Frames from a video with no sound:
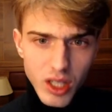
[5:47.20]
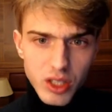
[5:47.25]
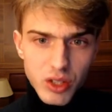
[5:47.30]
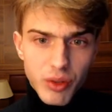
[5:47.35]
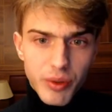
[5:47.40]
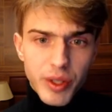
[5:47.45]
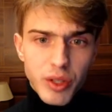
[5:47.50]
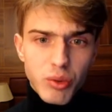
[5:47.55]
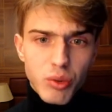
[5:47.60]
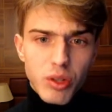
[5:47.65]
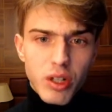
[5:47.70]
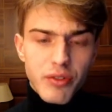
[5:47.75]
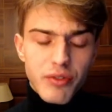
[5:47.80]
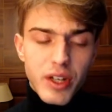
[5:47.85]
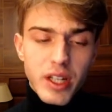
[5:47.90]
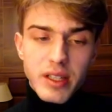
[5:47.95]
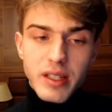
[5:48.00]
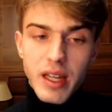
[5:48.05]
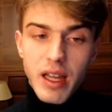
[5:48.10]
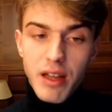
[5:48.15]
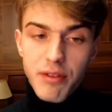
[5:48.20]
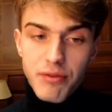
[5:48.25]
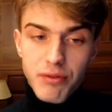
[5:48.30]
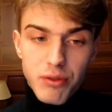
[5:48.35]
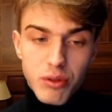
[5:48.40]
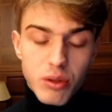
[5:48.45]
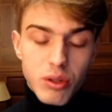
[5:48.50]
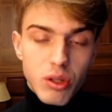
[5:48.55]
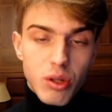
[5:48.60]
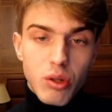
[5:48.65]
So I went rook f8,
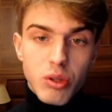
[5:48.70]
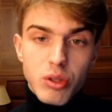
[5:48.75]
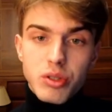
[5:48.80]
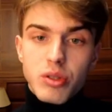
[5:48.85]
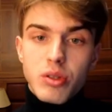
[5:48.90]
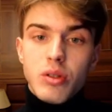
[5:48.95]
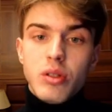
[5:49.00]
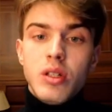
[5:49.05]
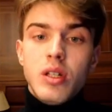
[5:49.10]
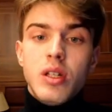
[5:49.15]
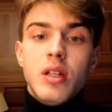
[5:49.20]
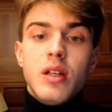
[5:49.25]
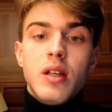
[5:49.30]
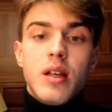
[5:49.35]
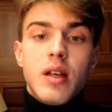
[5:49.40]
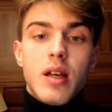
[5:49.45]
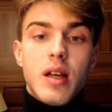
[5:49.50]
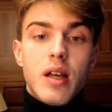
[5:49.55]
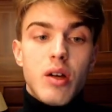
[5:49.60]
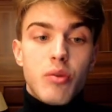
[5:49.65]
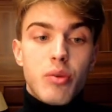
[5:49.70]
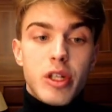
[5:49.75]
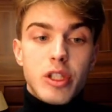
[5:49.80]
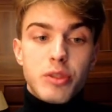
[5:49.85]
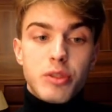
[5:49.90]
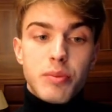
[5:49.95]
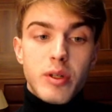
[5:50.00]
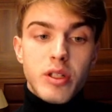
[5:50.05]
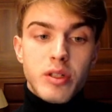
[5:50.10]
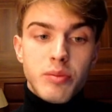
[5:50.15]
f4, also well
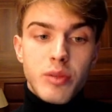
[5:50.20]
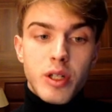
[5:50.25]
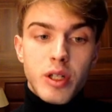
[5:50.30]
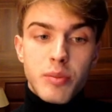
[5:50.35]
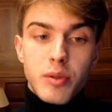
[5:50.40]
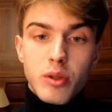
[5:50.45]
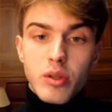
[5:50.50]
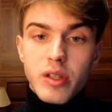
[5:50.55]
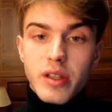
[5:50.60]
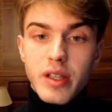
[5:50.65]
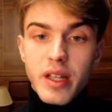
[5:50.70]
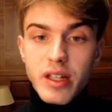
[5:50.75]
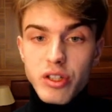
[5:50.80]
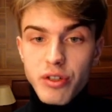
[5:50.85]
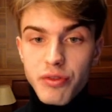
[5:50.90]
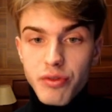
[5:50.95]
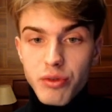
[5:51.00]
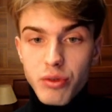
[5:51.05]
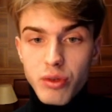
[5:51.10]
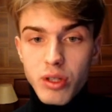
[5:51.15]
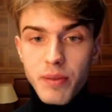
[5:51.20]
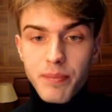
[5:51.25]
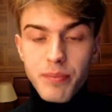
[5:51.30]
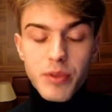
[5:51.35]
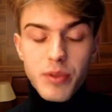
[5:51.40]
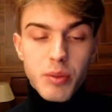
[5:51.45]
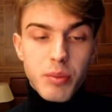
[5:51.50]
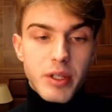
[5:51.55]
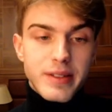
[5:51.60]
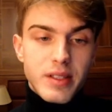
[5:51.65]
spotted my opponent, knight g4,
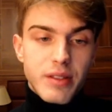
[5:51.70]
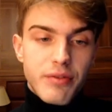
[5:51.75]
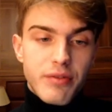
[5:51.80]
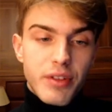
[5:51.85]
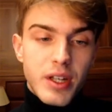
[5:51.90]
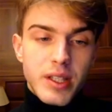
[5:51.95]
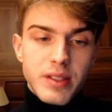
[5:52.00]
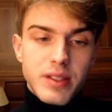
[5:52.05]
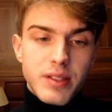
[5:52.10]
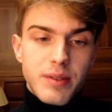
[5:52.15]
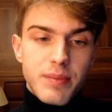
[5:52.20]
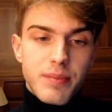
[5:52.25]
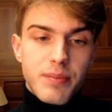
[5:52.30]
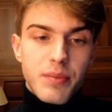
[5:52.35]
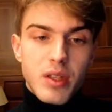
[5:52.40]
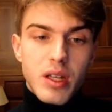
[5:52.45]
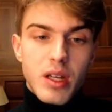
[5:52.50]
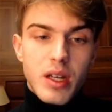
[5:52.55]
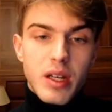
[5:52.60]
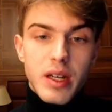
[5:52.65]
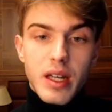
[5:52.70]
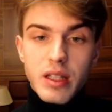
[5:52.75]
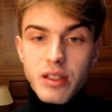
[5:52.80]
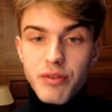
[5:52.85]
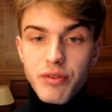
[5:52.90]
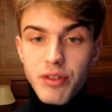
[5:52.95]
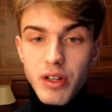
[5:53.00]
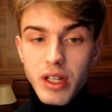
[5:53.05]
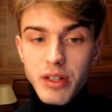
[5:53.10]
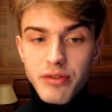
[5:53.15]
the best defense, knight
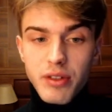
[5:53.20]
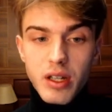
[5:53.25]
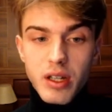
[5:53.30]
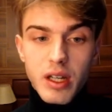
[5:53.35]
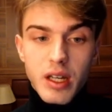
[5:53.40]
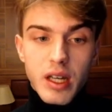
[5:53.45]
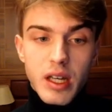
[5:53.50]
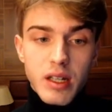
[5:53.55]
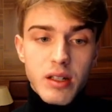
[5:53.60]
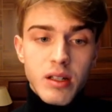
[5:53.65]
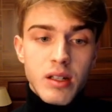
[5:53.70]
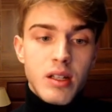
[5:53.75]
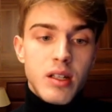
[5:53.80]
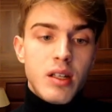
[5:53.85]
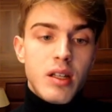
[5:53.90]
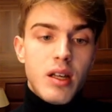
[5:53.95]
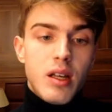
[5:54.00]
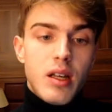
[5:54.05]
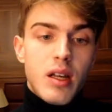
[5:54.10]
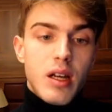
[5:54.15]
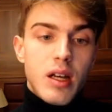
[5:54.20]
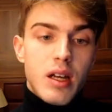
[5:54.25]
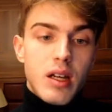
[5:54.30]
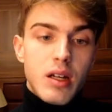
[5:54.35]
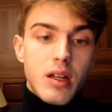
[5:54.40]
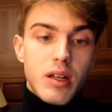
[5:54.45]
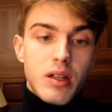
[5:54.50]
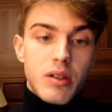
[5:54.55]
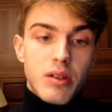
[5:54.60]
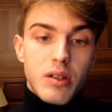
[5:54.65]
d5, again,
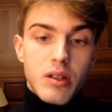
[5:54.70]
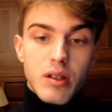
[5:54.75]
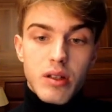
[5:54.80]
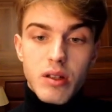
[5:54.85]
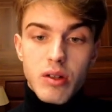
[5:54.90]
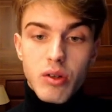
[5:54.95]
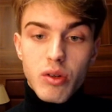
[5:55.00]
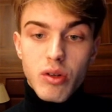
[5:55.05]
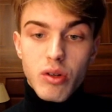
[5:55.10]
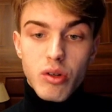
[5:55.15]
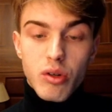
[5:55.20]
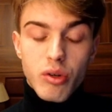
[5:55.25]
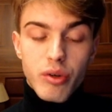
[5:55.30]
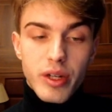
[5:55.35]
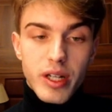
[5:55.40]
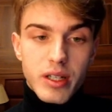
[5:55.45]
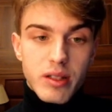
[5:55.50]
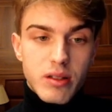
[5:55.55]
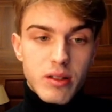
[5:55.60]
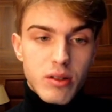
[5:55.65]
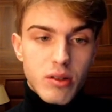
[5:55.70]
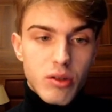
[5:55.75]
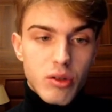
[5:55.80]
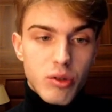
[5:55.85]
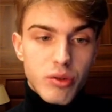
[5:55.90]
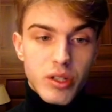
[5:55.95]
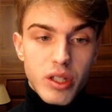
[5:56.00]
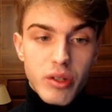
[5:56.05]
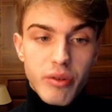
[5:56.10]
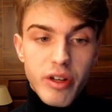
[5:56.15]
the correct
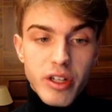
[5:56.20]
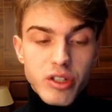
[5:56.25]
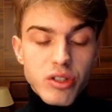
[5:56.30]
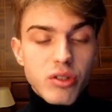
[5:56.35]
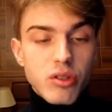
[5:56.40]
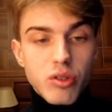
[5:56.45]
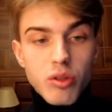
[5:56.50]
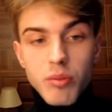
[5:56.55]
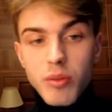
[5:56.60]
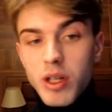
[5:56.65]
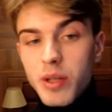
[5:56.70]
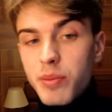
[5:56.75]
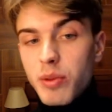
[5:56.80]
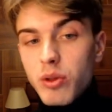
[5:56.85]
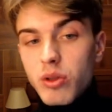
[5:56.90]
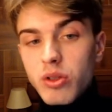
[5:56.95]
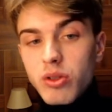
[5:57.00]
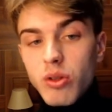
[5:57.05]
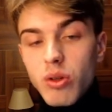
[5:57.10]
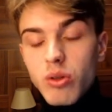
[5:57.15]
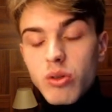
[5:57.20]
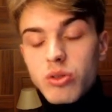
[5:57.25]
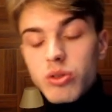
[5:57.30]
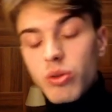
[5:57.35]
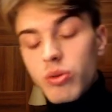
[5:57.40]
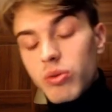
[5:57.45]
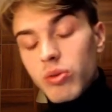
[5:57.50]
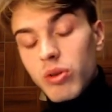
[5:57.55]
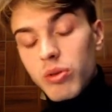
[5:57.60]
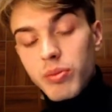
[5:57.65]
continuation. So my opponent
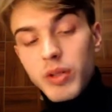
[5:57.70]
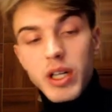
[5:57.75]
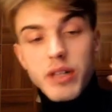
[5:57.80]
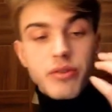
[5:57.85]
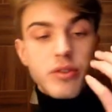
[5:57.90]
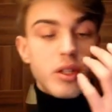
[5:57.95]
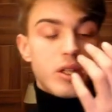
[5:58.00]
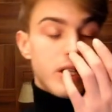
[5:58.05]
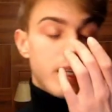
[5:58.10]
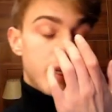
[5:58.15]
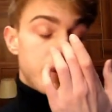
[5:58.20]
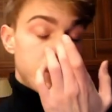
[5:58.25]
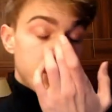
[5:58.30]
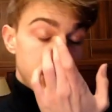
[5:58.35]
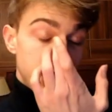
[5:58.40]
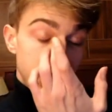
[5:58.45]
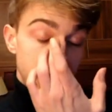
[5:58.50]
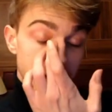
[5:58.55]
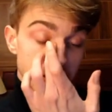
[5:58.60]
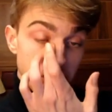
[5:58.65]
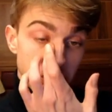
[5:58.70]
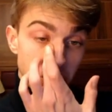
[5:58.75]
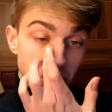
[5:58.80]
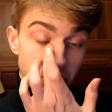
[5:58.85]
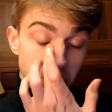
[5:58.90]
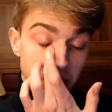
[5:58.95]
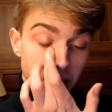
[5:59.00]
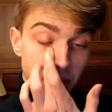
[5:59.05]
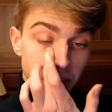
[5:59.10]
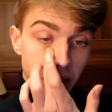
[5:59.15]
also told me after the game that he has to
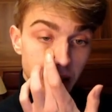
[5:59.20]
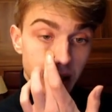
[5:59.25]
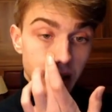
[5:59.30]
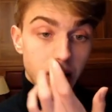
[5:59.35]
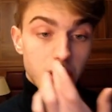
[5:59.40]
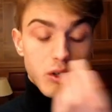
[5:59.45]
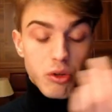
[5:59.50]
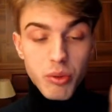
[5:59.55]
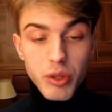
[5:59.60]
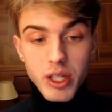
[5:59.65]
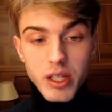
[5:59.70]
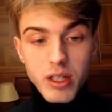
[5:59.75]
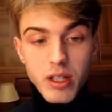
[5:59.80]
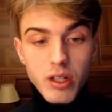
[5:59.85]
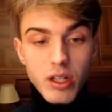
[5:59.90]
do something quick